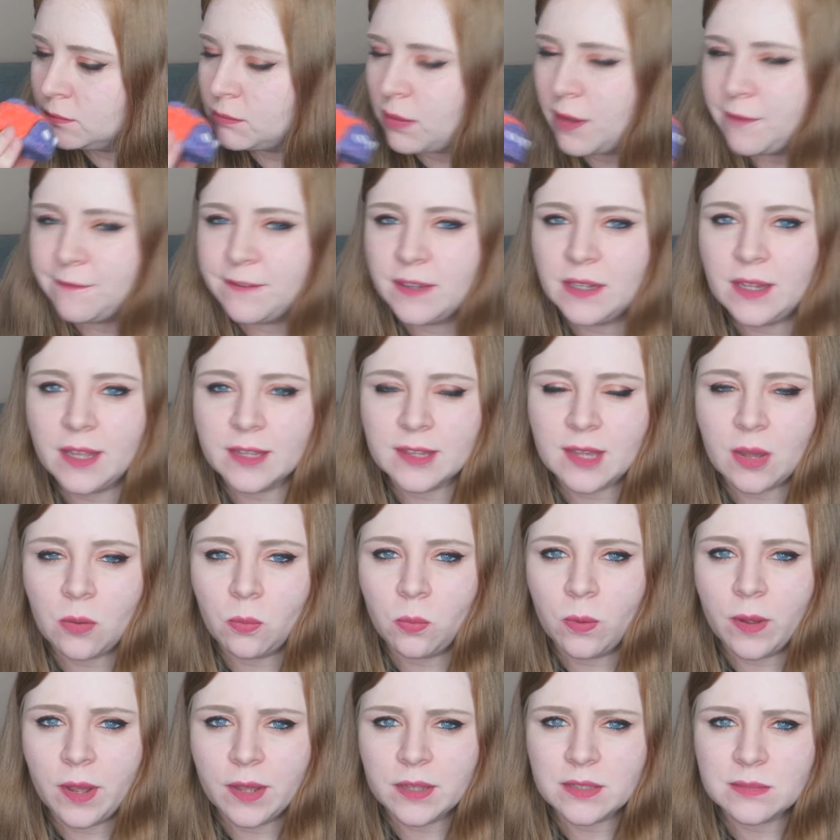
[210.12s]
But I feel like
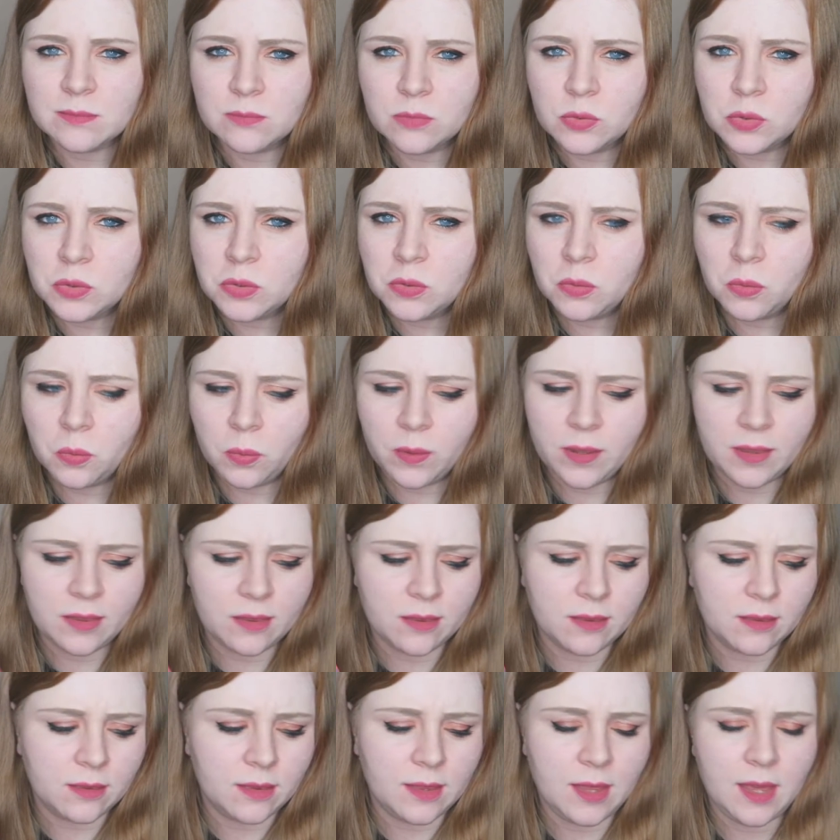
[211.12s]
that works more
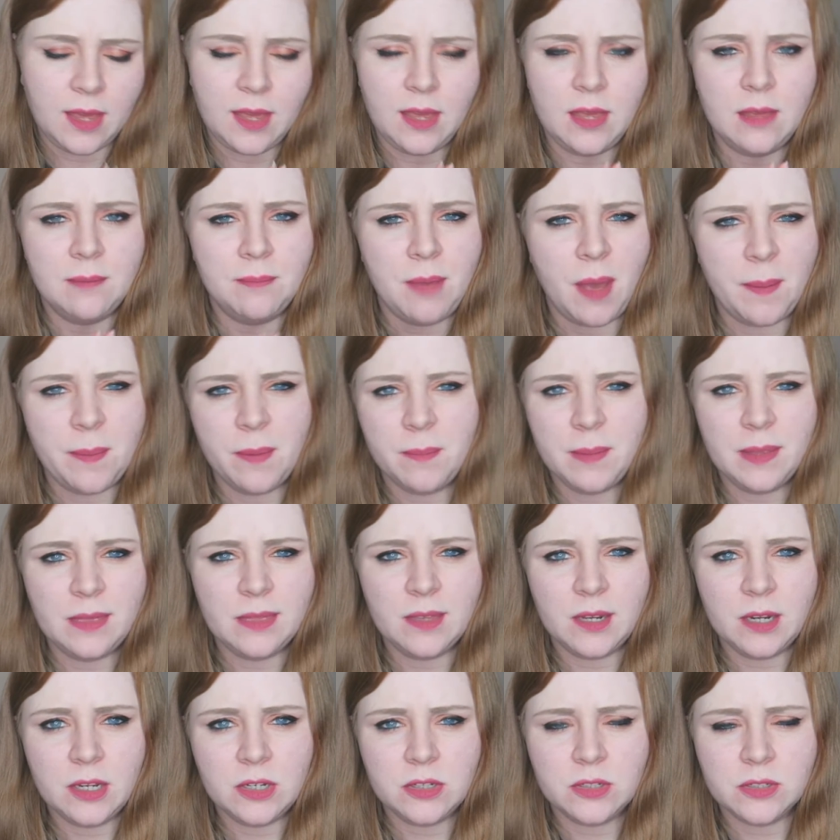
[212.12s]
with the
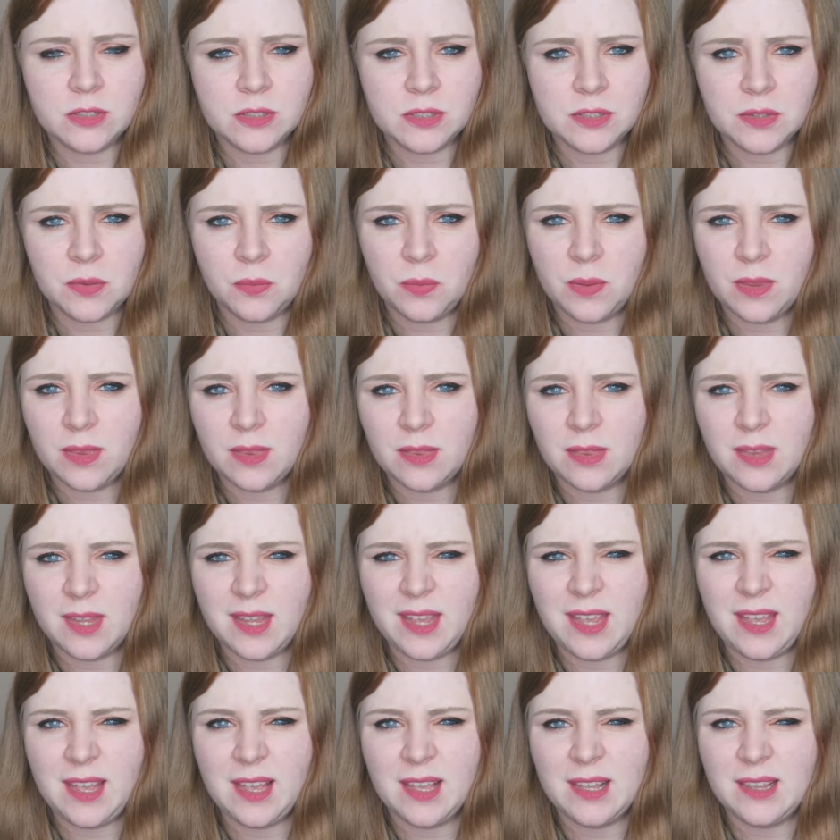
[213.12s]
peppermint than it does with
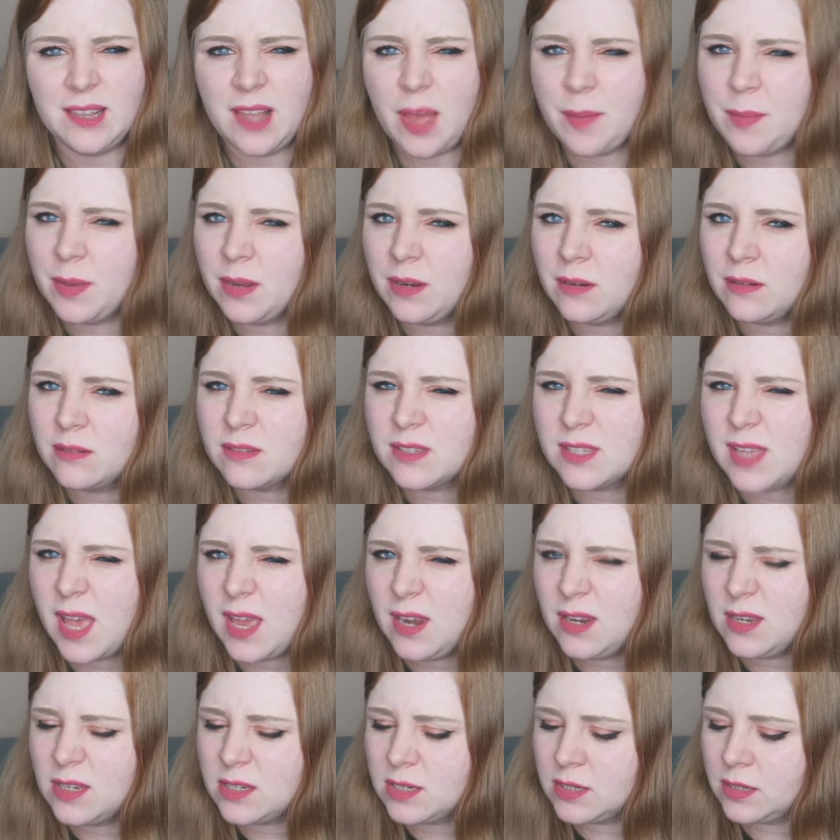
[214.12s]
the lemon
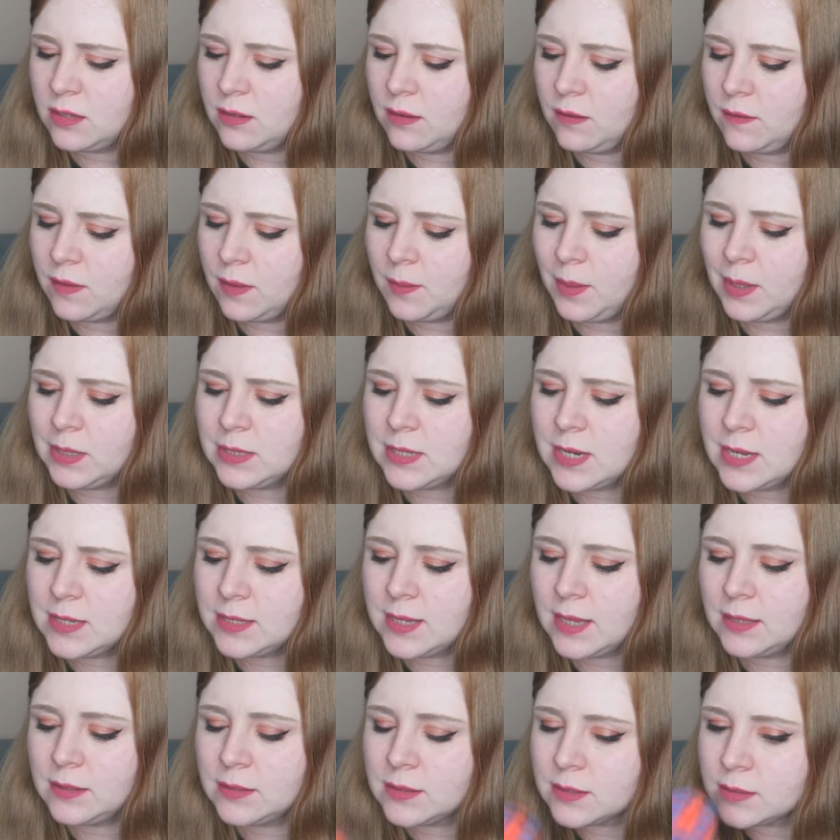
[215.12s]
scent, if that makes any
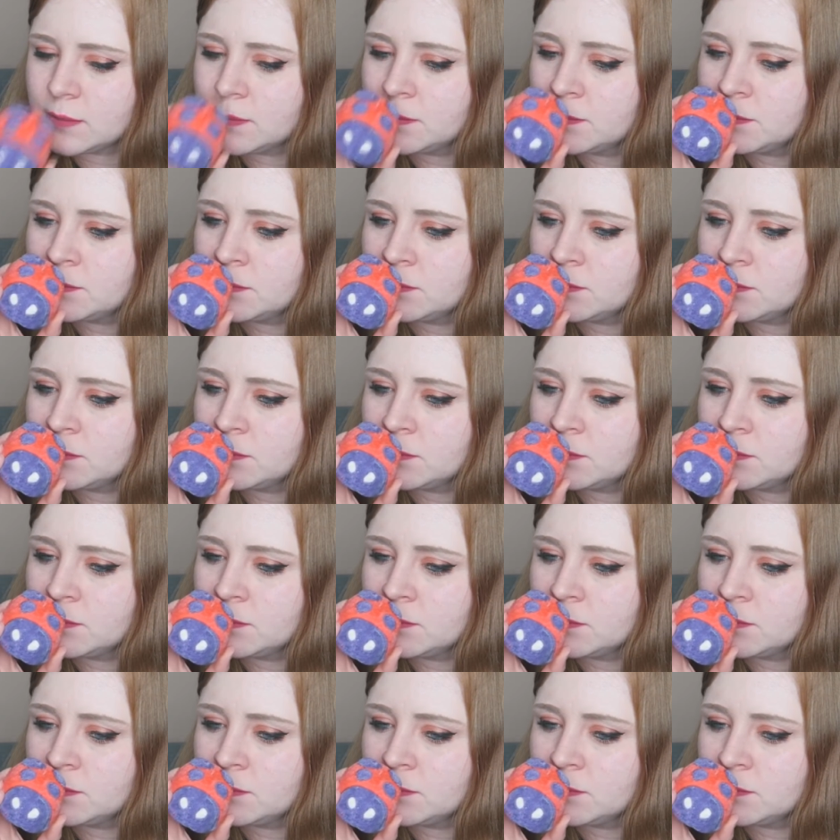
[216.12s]
sense.